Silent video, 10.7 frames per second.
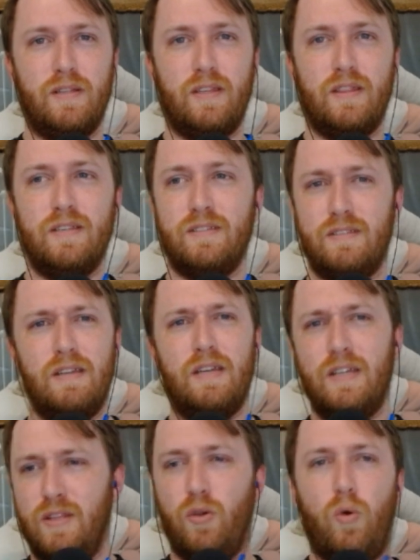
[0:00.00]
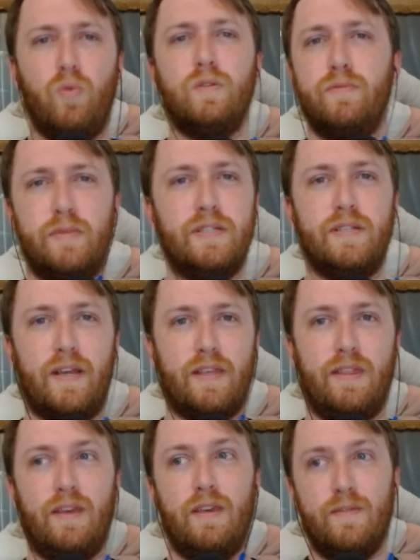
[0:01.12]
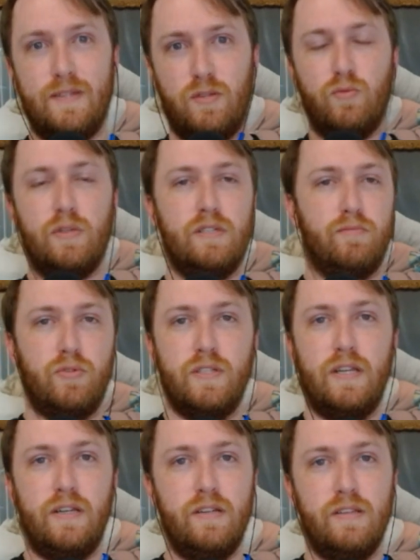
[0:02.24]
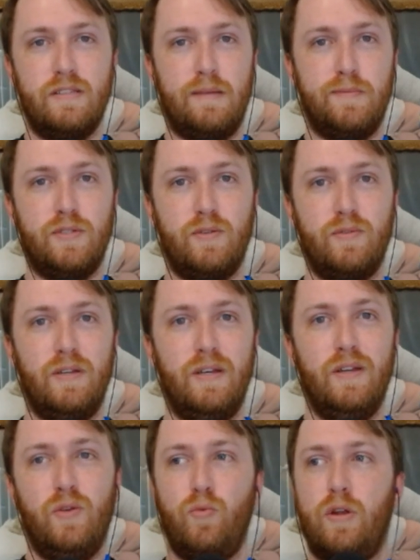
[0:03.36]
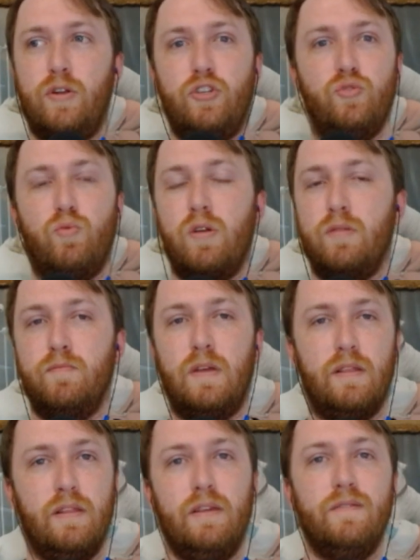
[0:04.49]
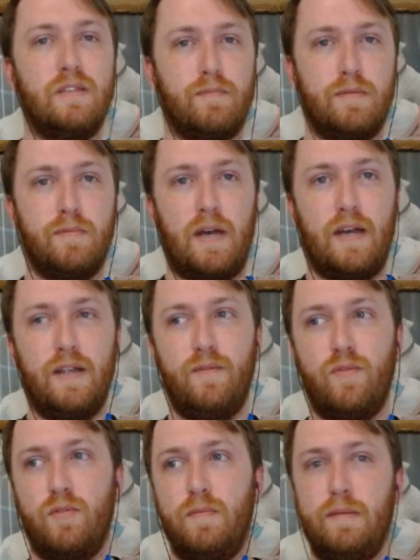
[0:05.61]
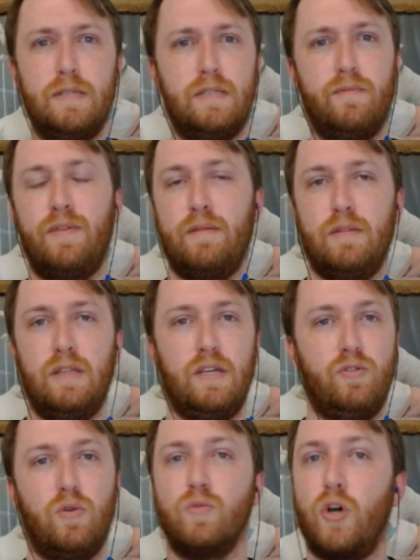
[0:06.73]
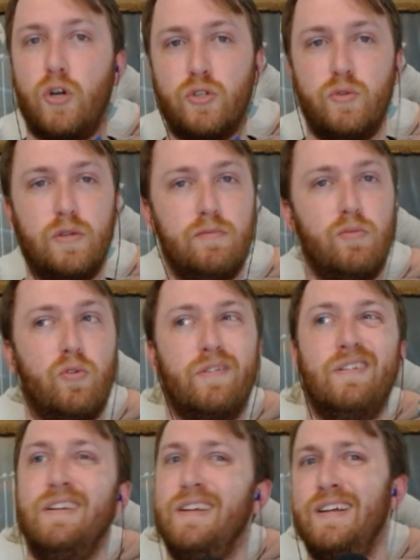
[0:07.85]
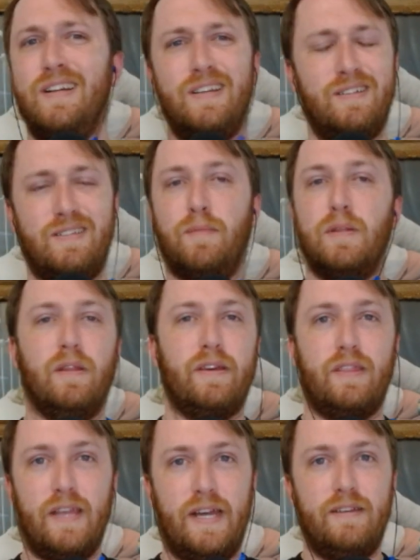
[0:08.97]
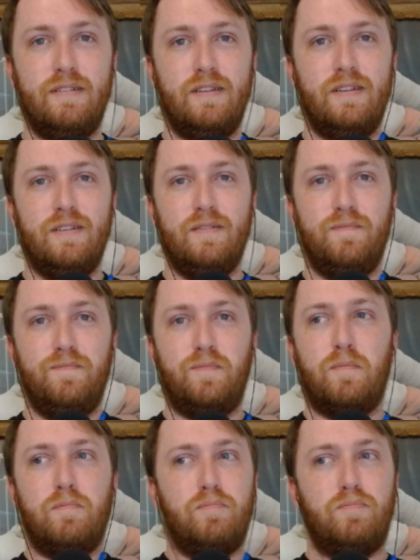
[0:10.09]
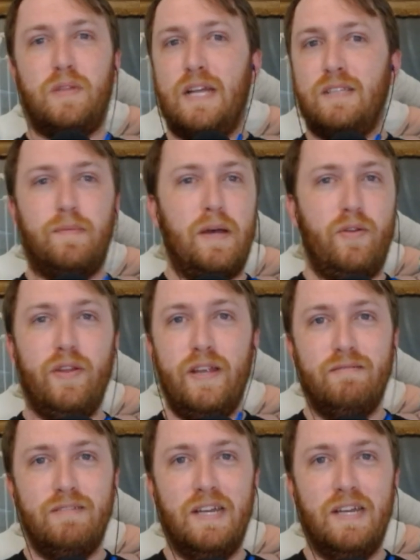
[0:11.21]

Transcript: like this? The only reason I can think of is the reason presented in this episode, where you want to leave something behind for maybe some family that you don't talk to anymore, something like that. But that's about it.